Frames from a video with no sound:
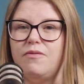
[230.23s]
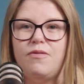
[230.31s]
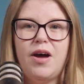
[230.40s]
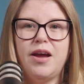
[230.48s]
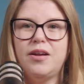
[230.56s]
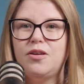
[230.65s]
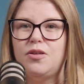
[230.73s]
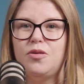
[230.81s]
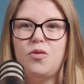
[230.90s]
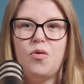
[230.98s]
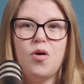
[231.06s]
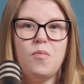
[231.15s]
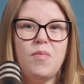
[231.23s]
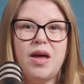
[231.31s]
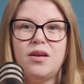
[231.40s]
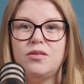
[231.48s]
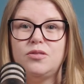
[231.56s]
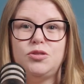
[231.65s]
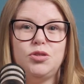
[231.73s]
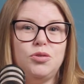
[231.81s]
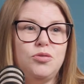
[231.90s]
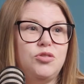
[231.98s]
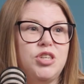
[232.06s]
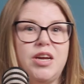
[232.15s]
vinyl or metal
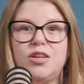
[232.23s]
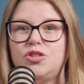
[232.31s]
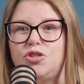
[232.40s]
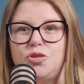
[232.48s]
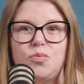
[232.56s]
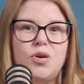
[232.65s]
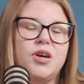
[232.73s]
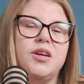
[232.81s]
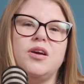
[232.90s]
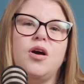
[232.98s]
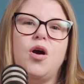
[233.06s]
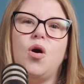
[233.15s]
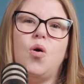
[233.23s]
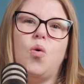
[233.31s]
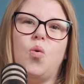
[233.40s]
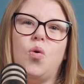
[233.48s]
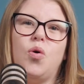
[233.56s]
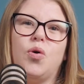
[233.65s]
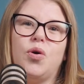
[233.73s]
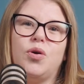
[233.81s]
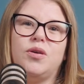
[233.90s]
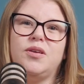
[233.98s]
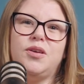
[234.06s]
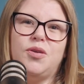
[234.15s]
to change to wood,
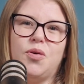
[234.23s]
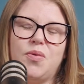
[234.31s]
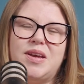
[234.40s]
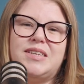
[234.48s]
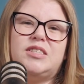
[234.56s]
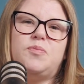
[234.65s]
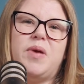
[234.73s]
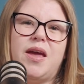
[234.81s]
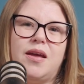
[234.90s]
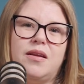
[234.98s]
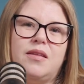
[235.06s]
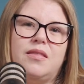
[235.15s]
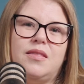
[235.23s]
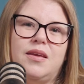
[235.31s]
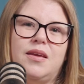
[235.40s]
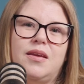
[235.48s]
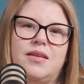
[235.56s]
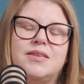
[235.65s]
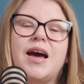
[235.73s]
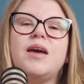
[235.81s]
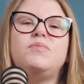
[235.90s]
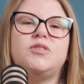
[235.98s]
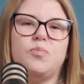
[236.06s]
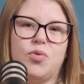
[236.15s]
or, expand the
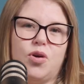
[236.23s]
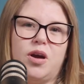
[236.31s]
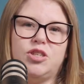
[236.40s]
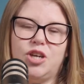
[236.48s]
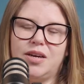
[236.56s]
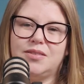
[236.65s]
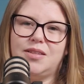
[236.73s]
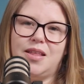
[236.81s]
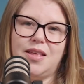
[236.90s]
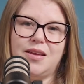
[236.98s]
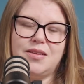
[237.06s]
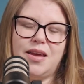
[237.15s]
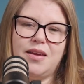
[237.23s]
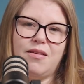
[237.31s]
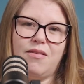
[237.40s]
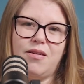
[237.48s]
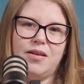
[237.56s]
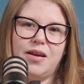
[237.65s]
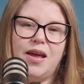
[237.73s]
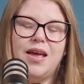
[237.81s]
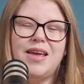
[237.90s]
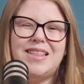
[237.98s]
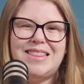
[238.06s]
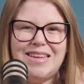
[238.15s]
types of projects that they take on?
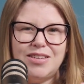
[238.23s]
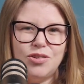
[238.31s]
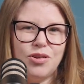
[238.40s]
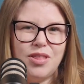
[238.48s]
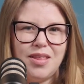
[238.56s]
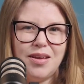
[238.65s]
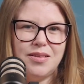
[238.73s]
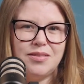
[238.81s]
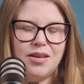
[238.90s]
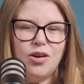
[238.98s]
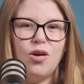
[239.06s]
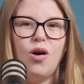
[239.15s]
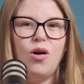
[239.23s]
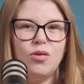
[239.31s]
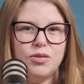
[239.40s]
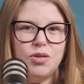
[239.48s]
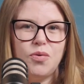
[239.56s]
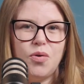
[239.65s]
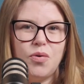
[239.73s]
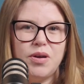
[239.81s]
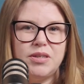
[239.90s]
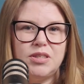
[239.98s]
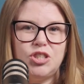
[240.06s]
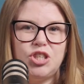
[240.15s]
These are things that are also
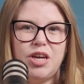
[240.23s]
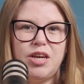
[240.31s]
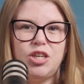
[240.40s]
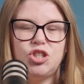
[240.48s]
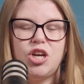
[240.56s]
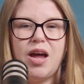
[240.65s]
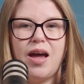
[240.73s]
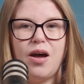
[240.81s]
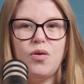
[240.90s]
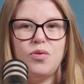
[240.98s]
going to change how